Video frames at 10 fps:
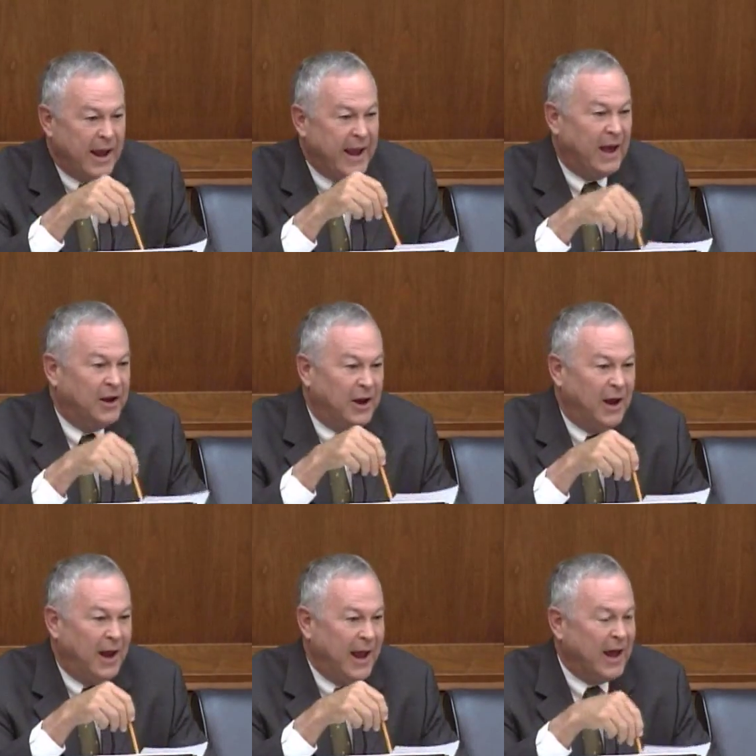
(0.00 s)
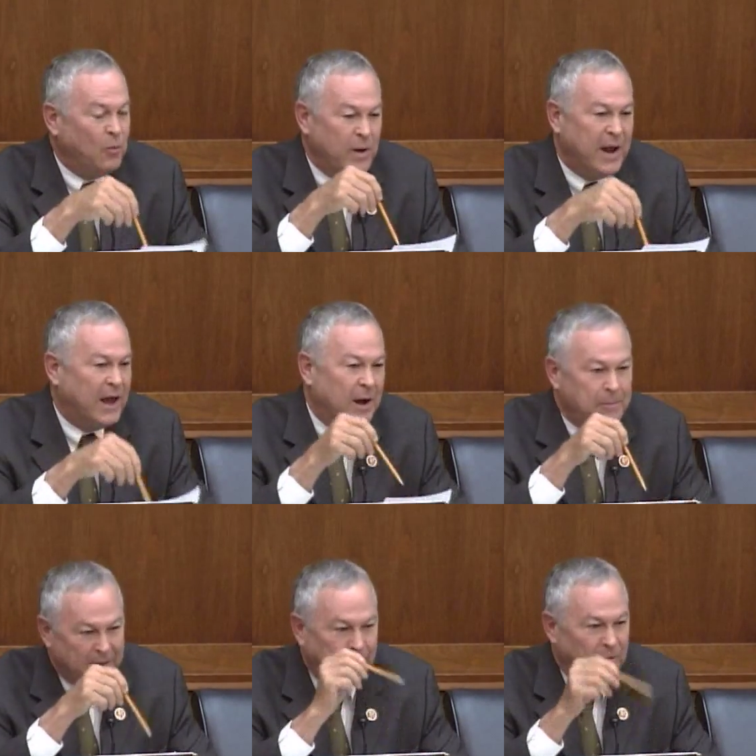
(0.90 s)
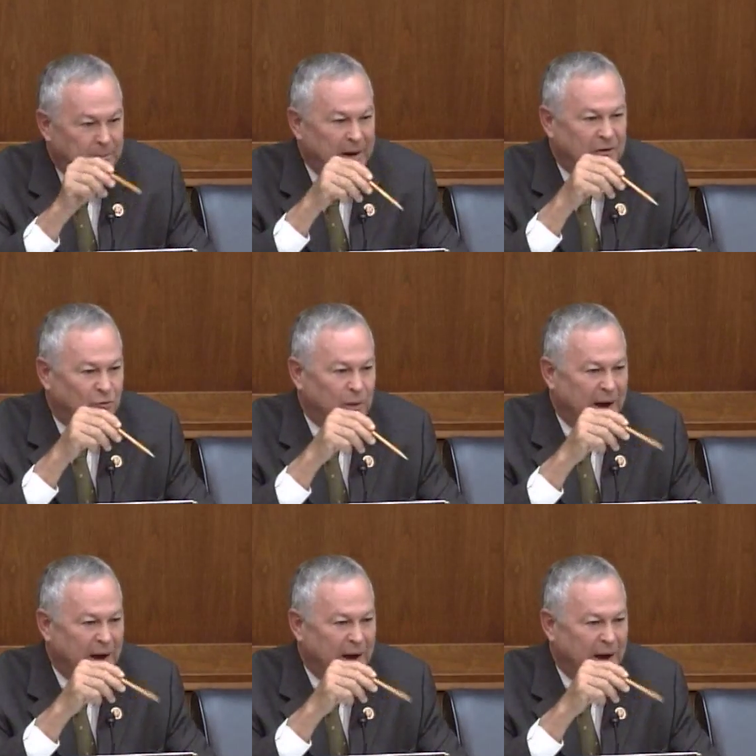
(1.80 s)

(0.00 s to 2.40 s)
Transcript: And had we had a pebble based